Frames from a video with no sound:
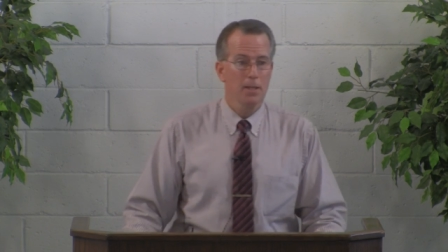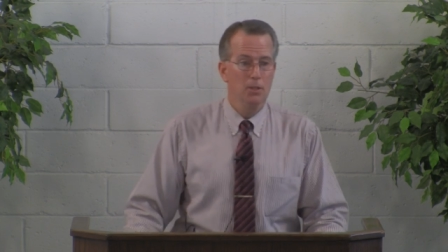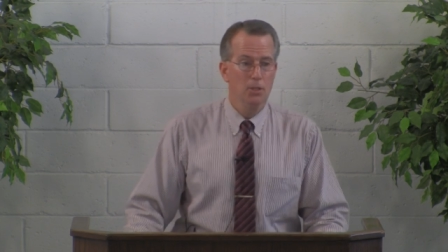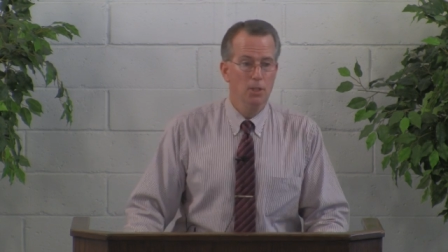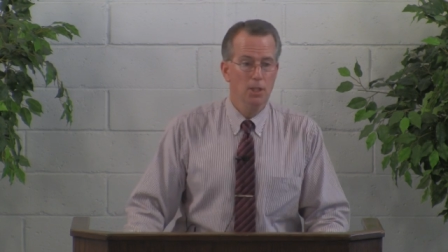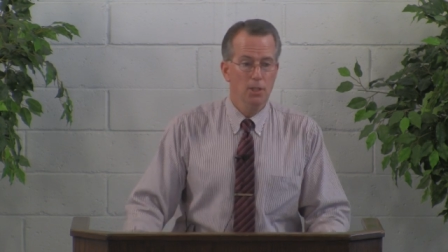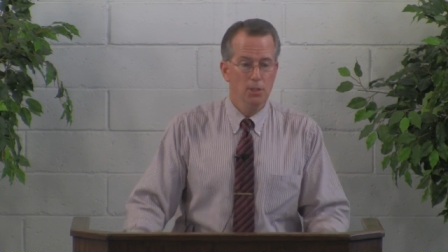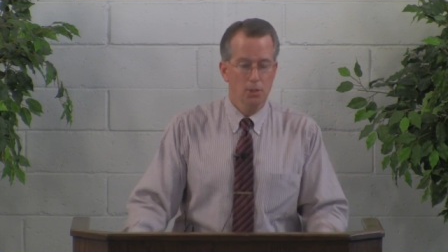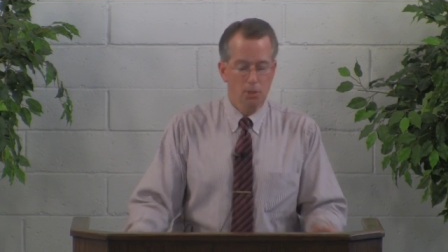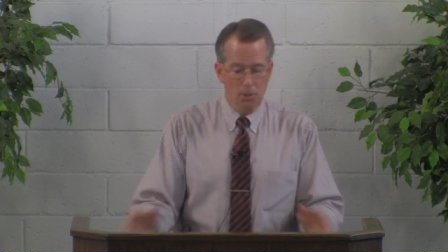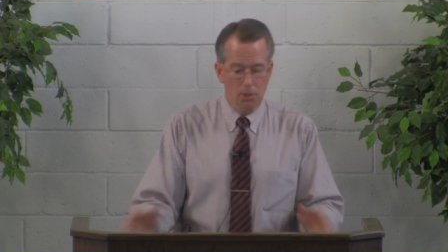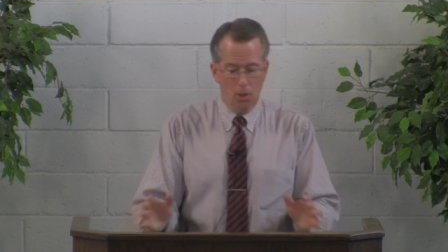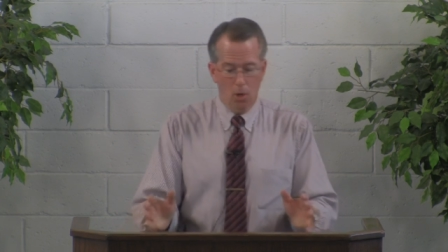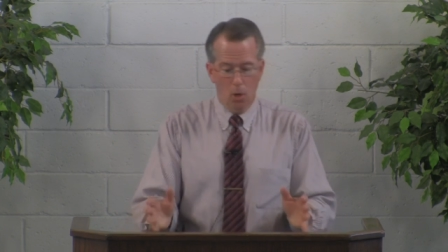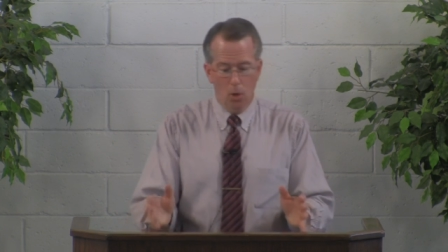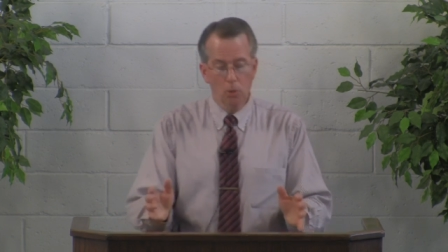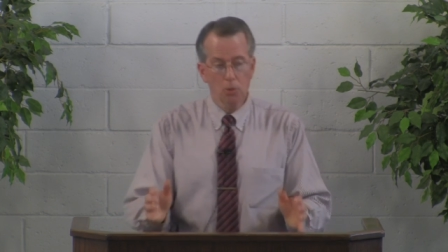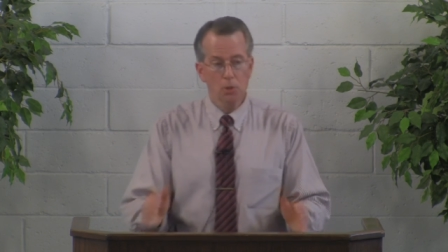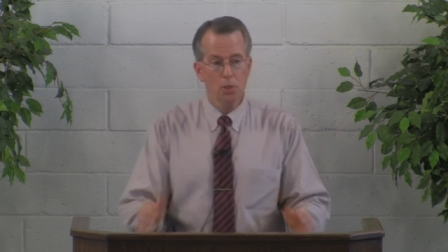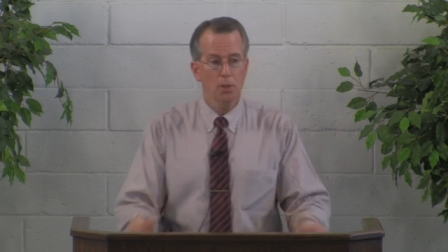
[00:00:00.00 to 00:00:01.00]
Jesus
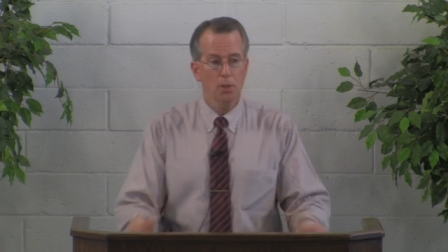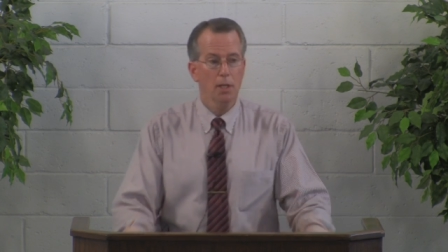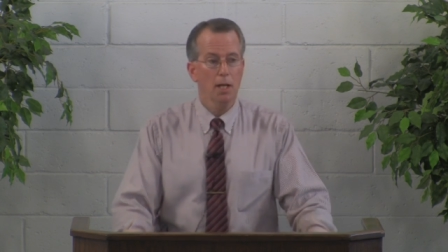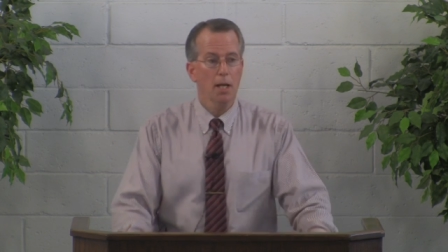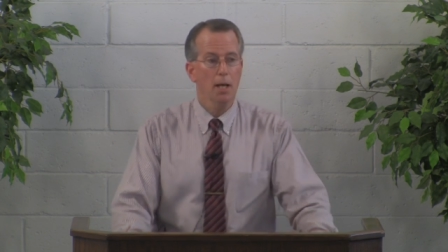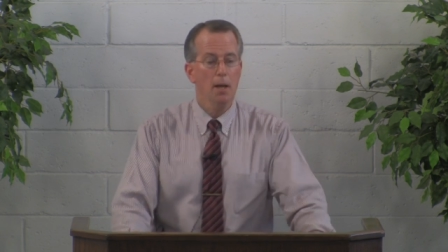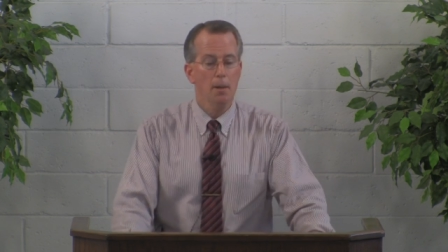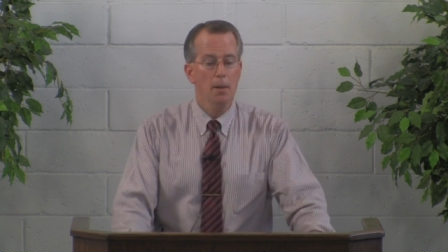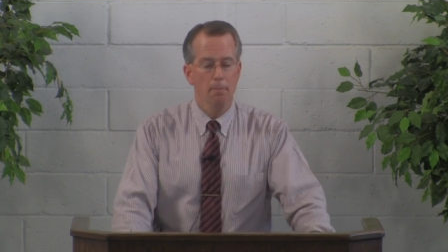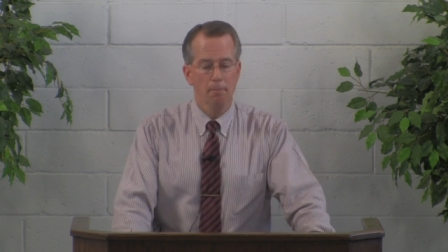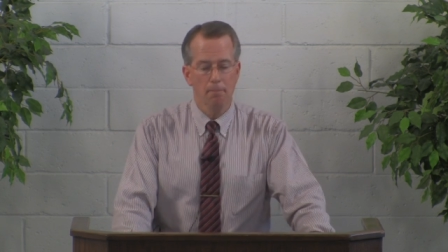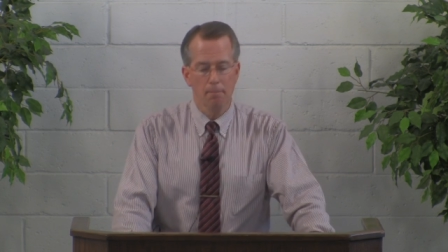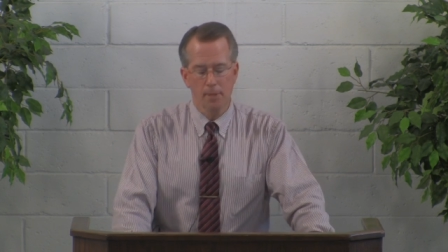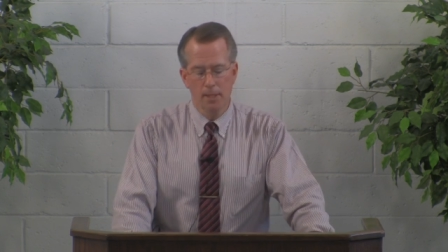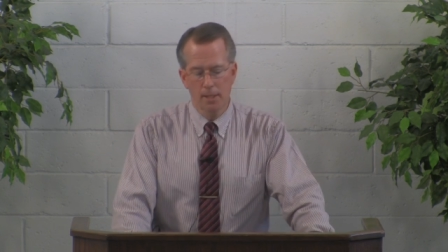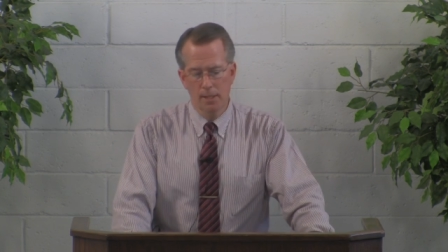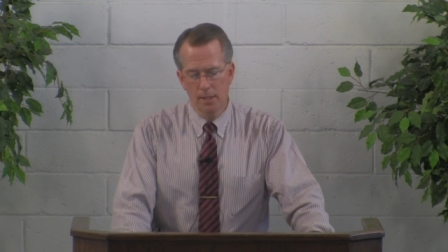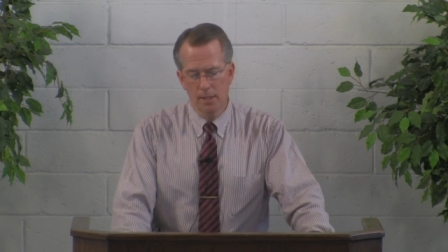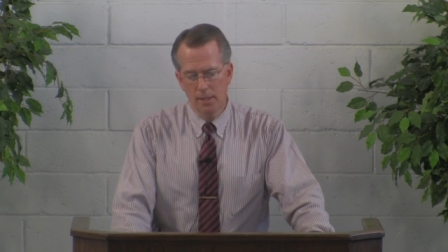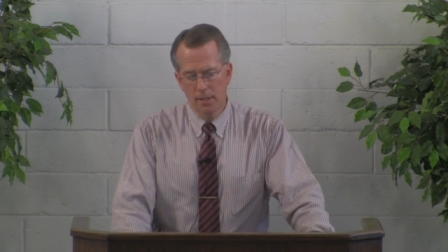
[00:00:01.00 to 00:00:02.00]
calls you to come.
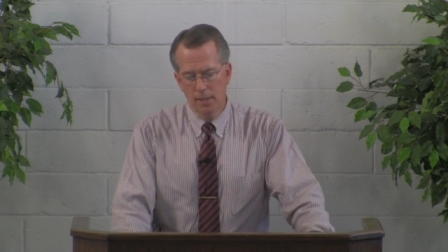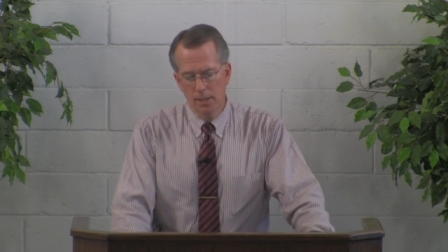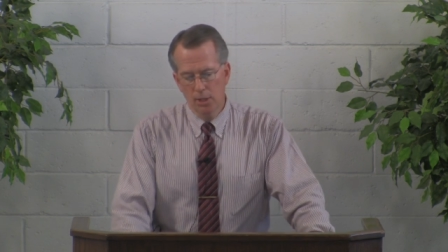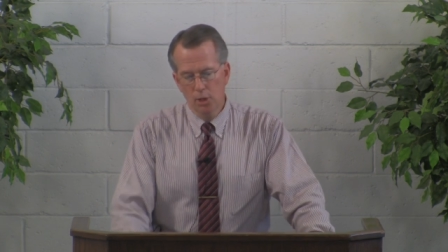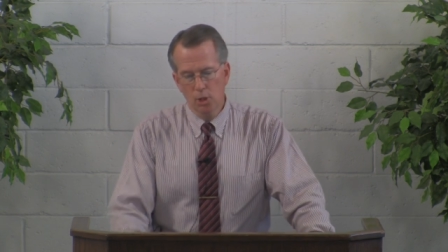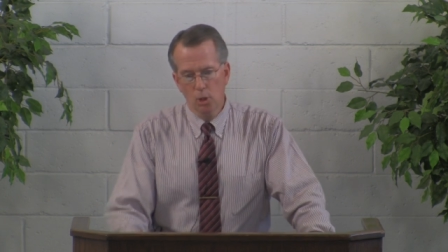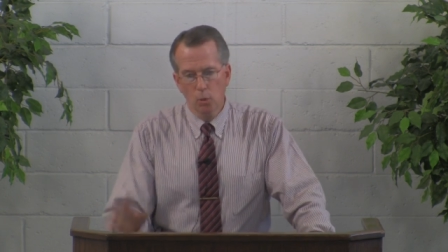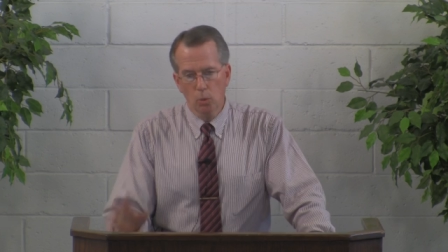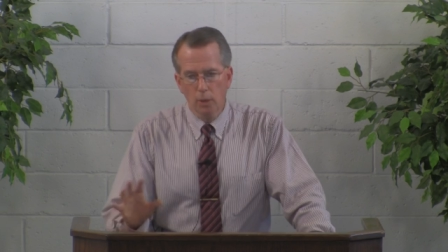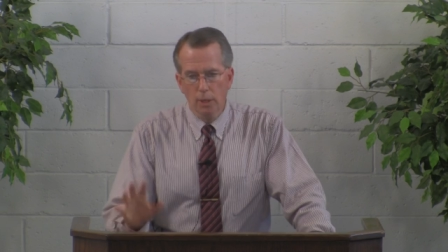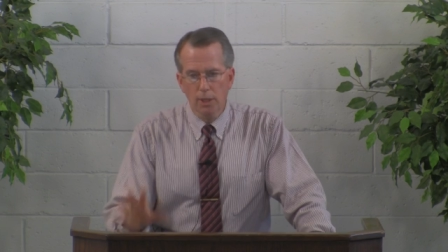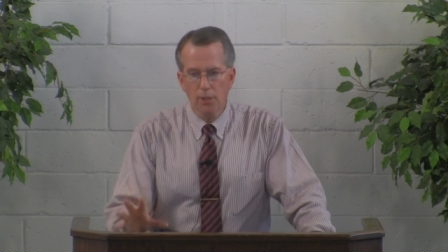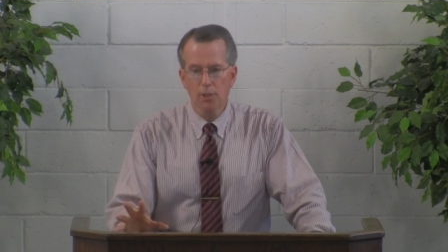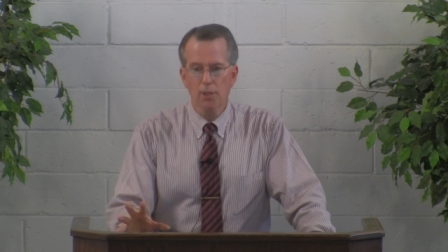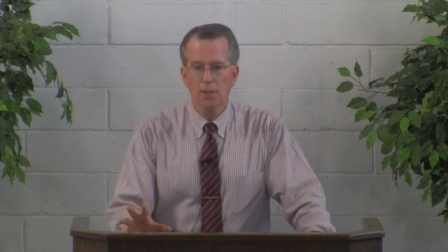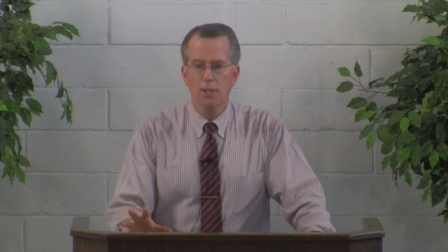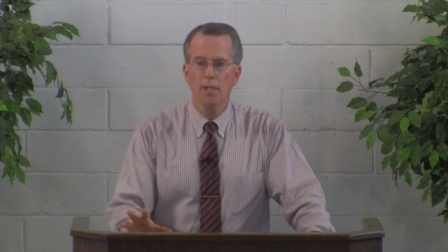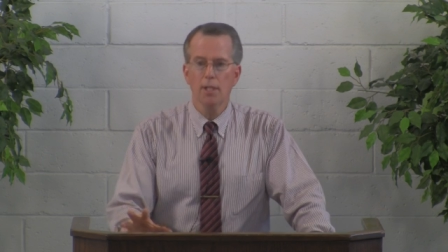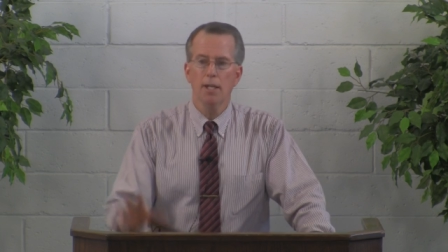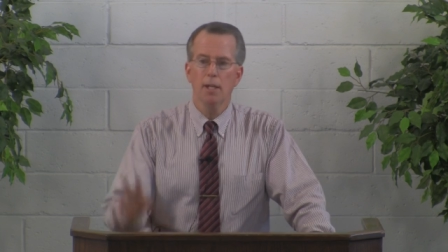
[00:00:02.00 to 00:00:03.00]
So
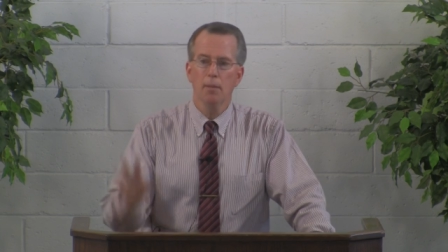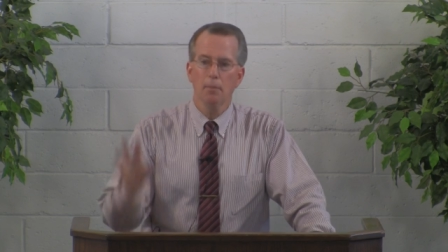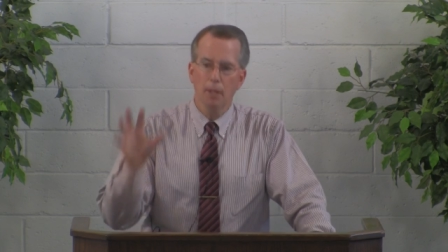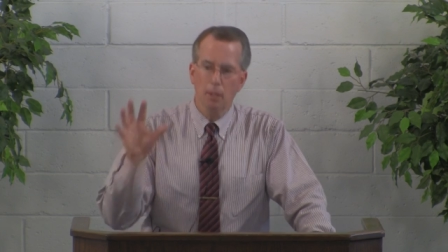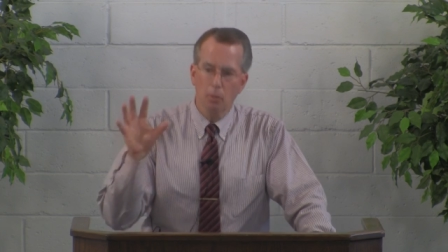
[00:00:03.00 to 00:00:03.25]
listen to him